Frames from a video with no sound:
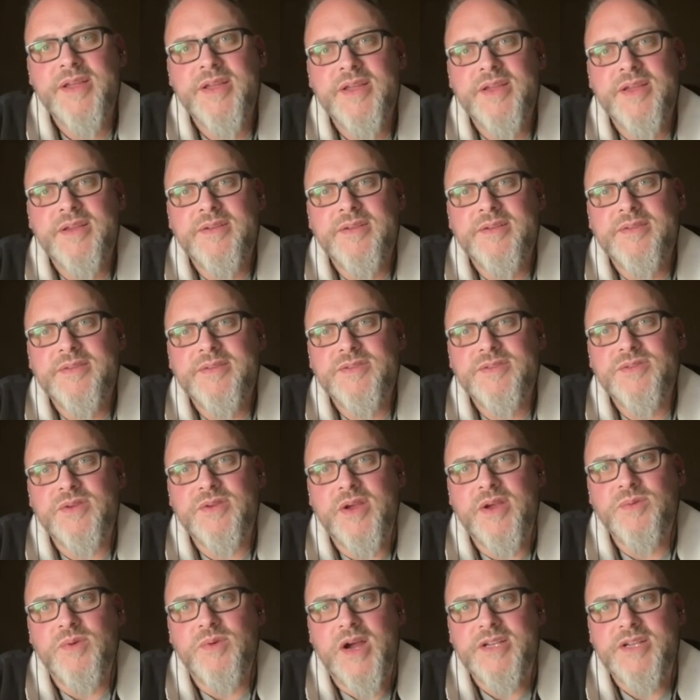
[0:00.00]
So I
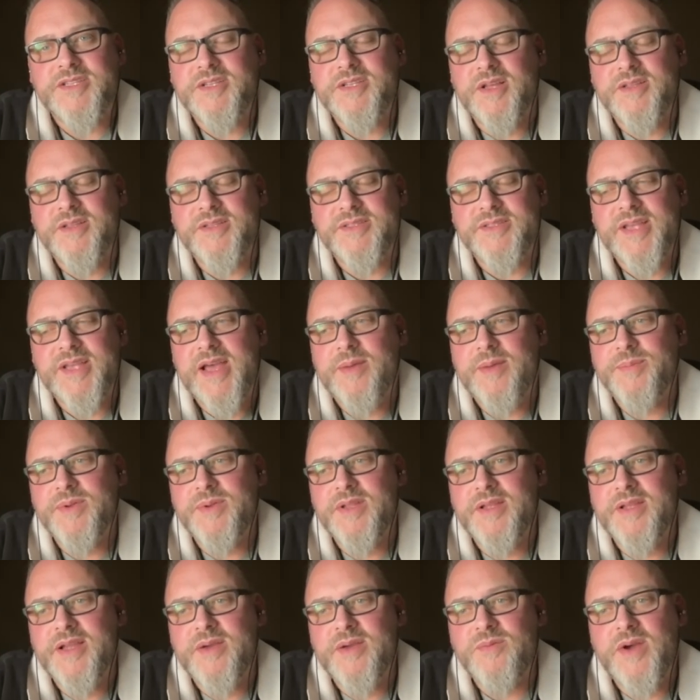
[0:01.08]
watched all this
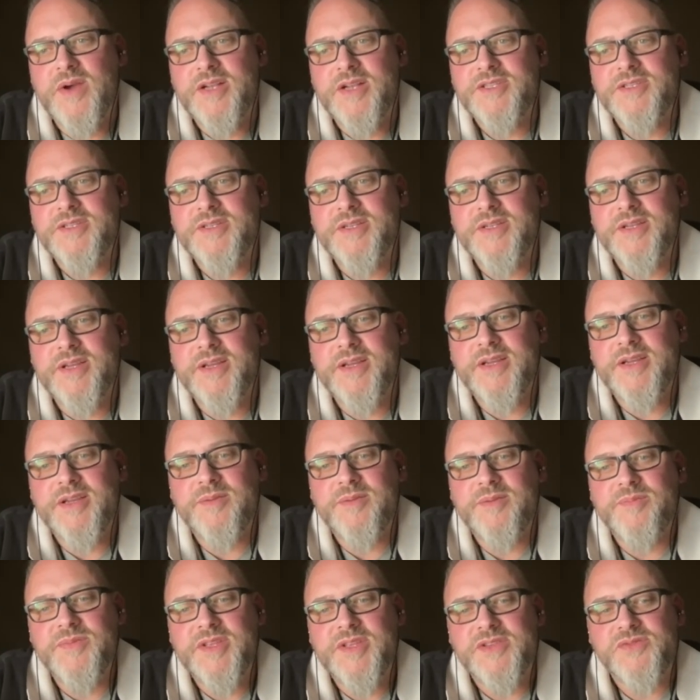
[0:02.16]
happening. I watched
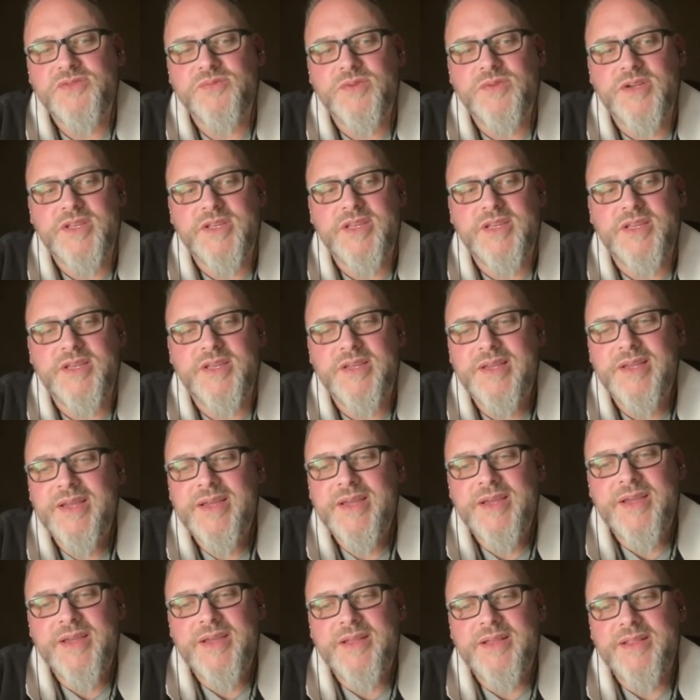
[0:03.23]
this rookie
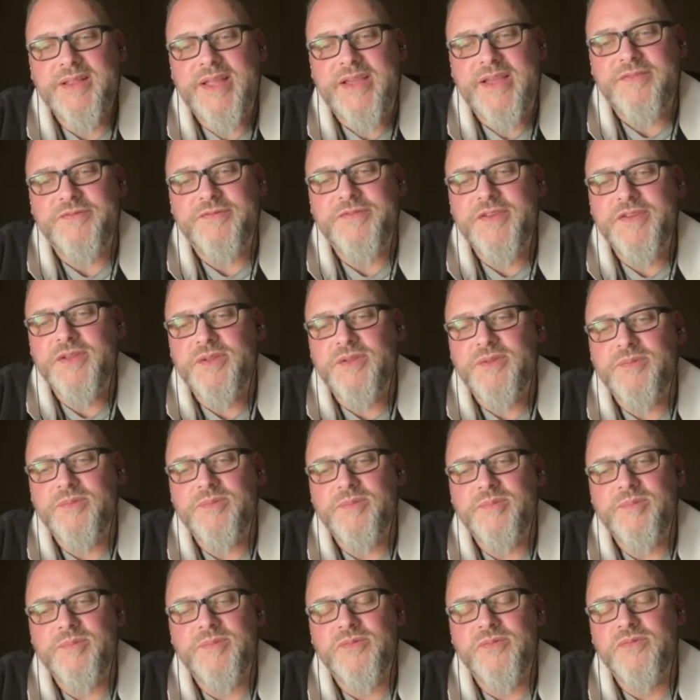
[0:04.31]
feel
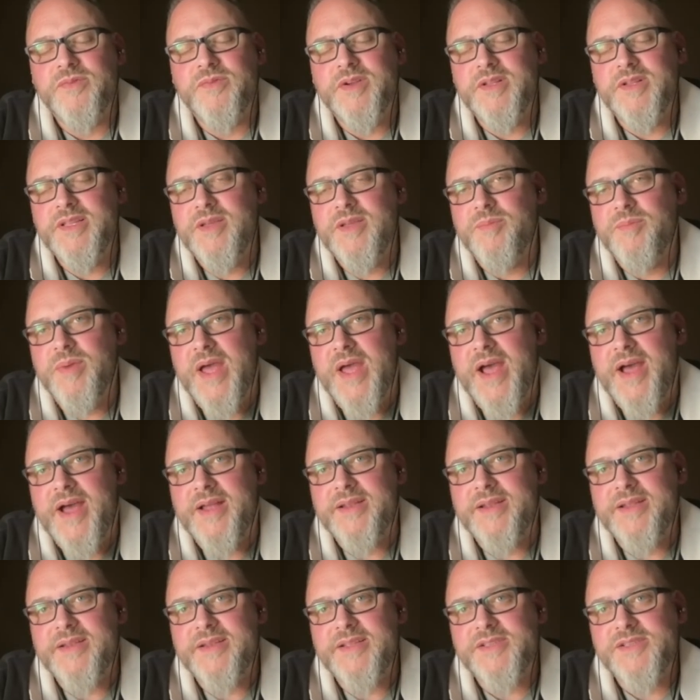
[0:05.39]
really bad,
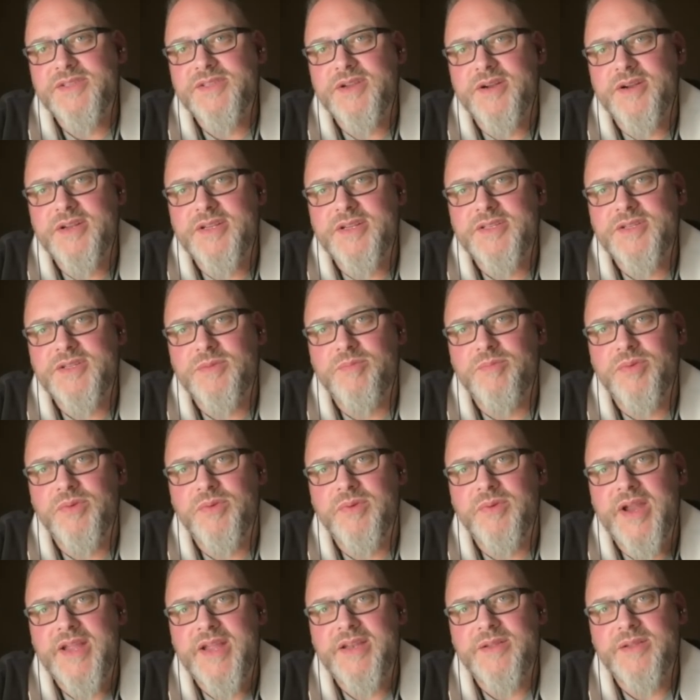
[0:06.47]
and he started to
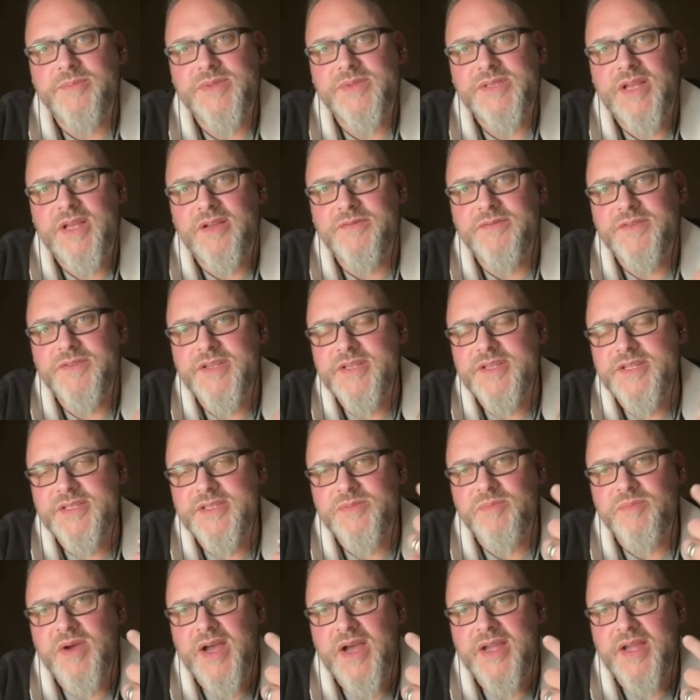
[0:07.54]
berate himself in his
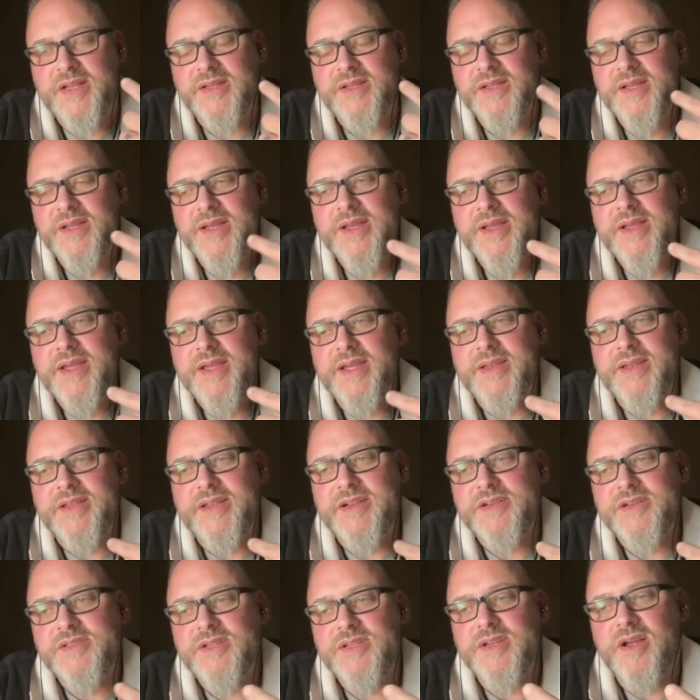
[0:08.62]
mind. And
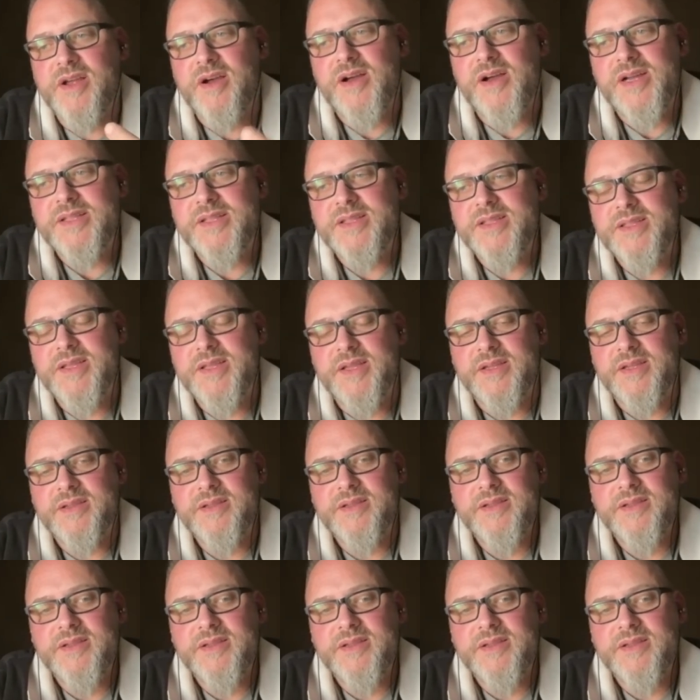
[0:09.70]
here's an odd thing.